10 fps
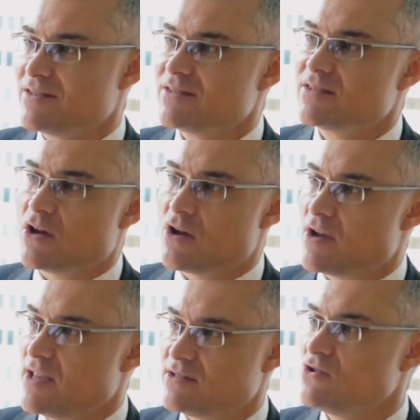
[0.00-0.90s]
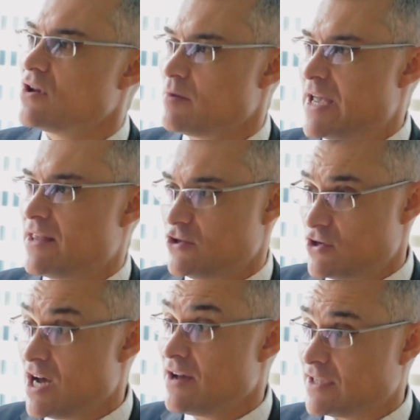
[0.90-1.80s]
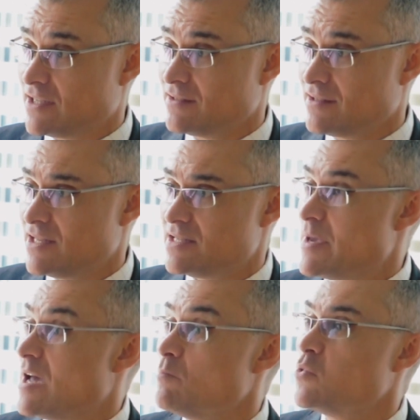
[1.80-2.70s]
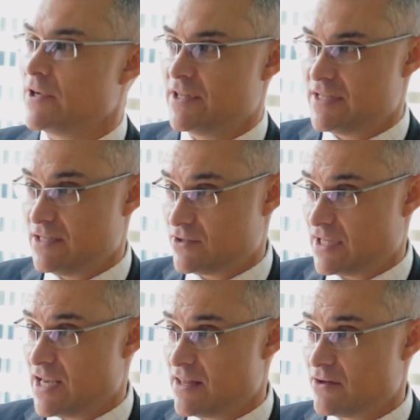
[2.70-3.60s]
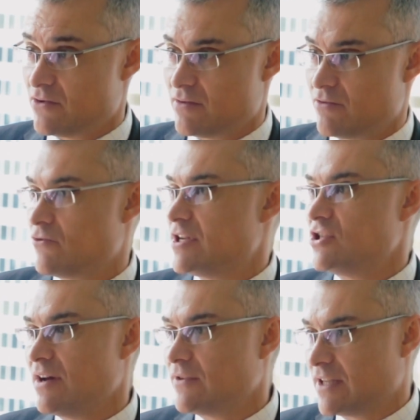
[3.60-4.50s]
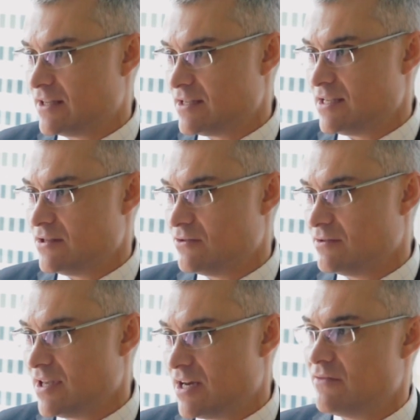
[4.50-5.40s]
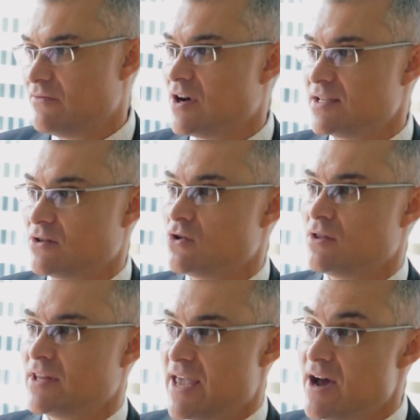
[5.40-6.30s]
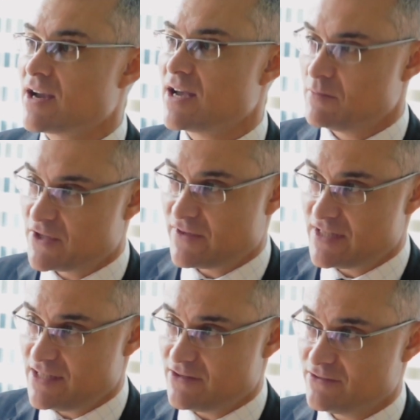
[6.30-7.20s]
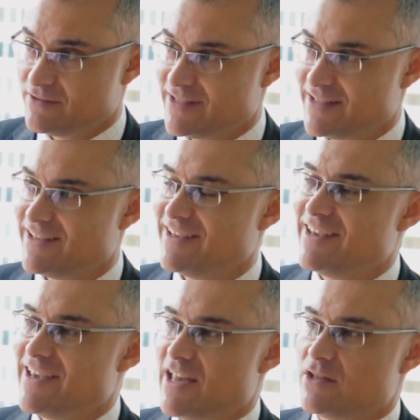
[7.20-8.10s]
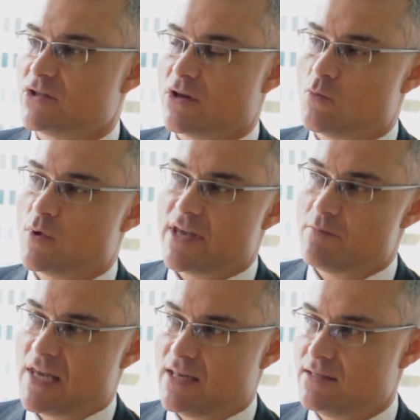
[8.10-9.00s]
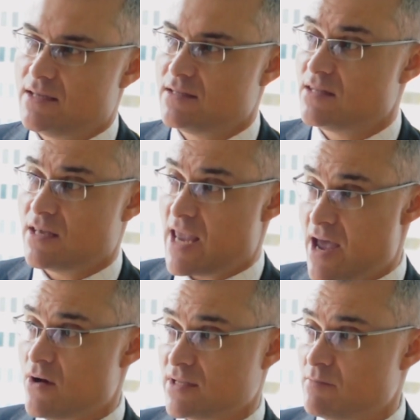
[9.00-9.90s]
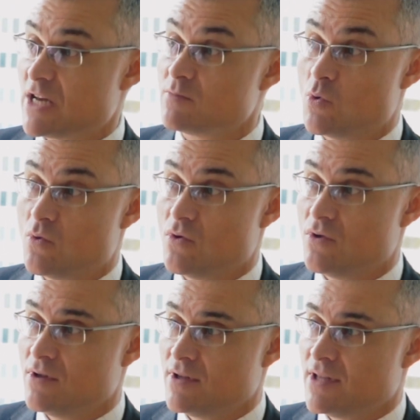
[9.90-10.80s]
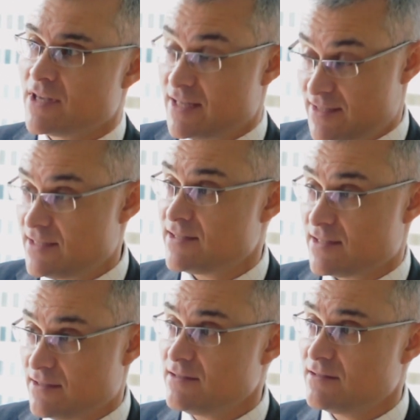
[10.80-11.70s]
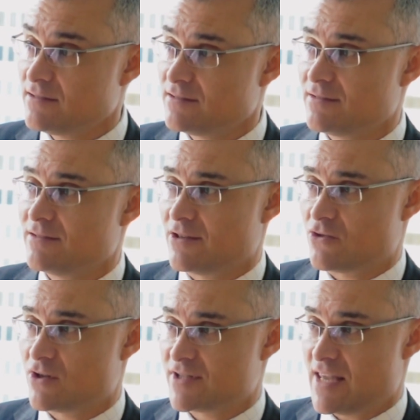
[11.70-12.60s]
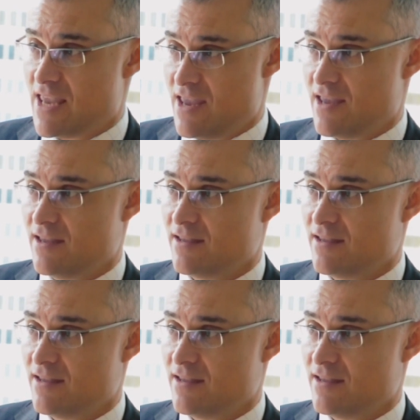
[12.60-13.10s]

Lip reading: So it's not about the drafting, it's about putting the deal together and reshuffling the deal and advising on the outcomes of the deal. And so what that means is the hours are much more consistent across the year.